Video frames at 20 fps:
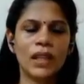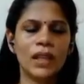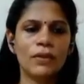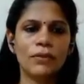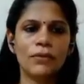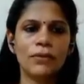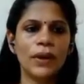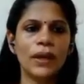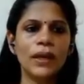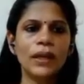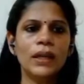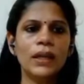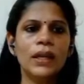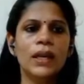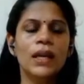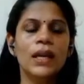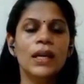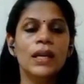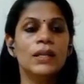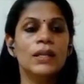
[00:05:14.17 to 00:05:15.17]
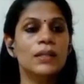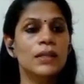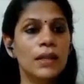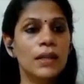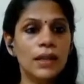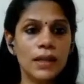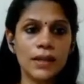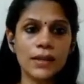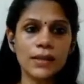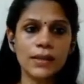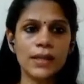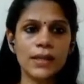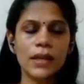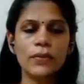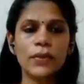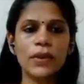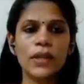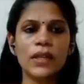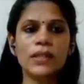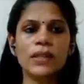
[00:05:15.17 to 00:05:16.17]
Fine. See, let us say,
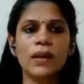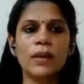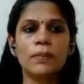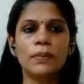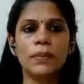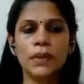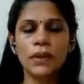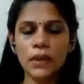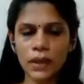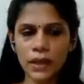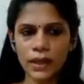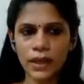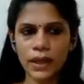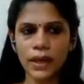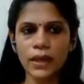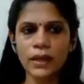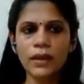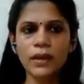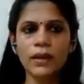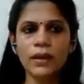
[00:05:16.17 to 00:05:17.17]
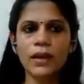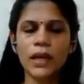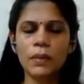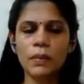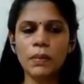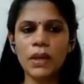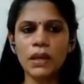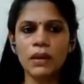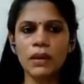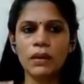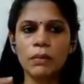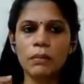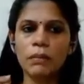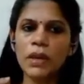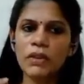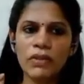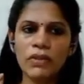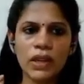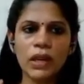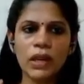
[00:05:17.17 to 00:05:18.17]
for example, again, let me
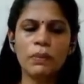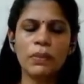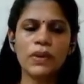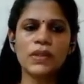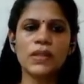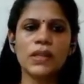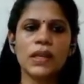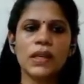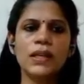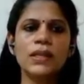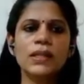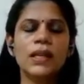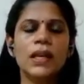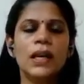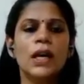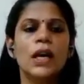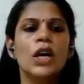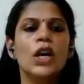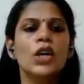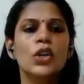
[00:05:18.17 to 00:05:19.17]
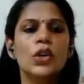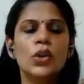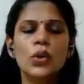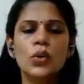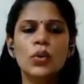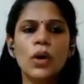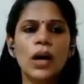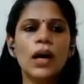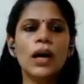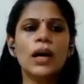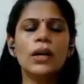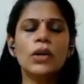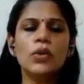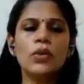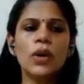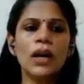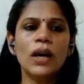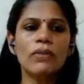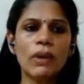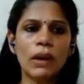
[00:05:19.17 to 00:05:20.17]
be very precise. You
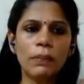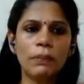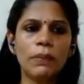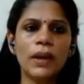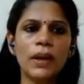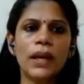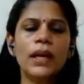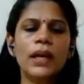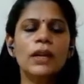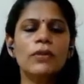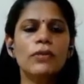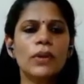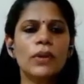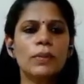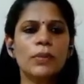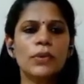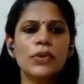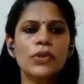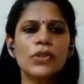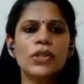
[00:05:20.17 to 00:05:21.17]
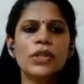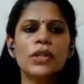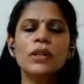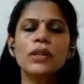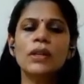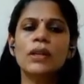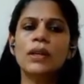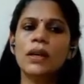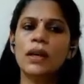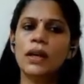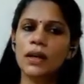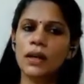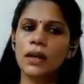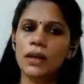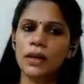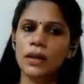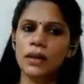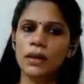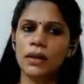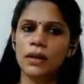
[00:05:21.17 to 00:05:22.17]
have applied for a position
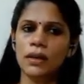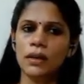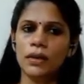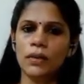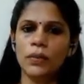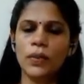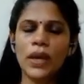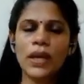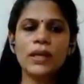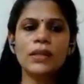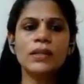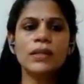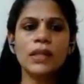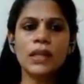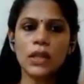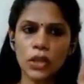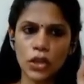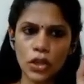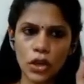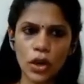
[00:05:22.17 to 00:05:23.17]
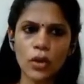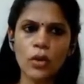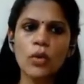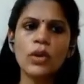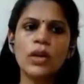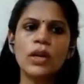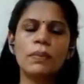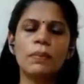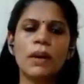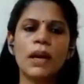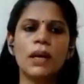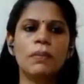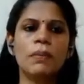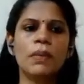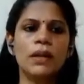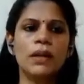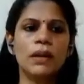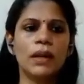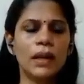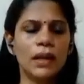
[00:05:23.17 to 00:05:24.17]
vacancy in your own
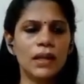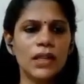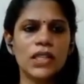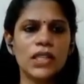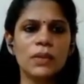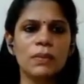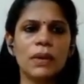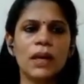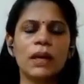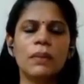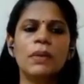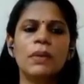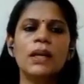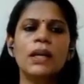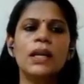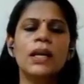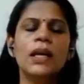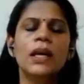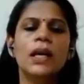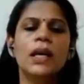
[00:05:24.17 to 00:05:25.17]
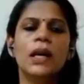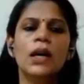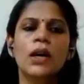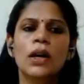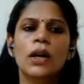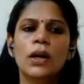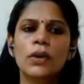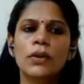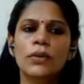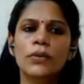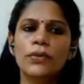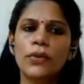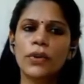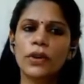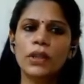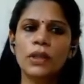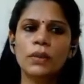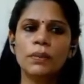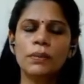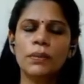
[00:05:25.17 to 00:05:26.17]
department, English department, for
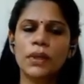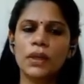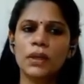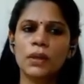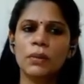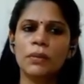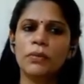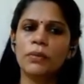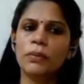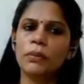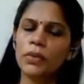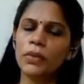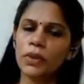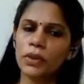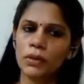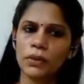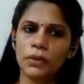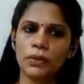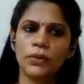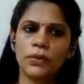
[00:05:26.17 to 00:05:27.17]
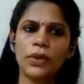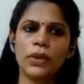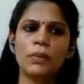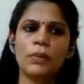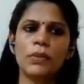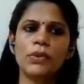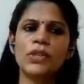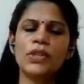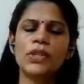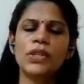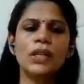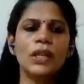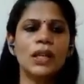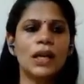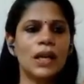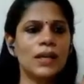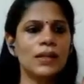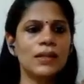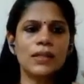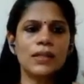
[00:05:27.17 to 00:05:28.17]
the position
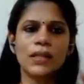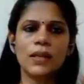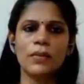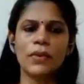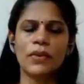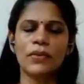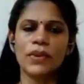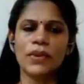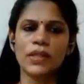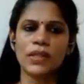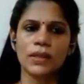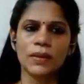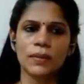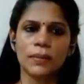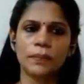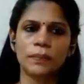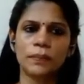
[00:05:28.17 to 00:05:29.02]
assistant professor,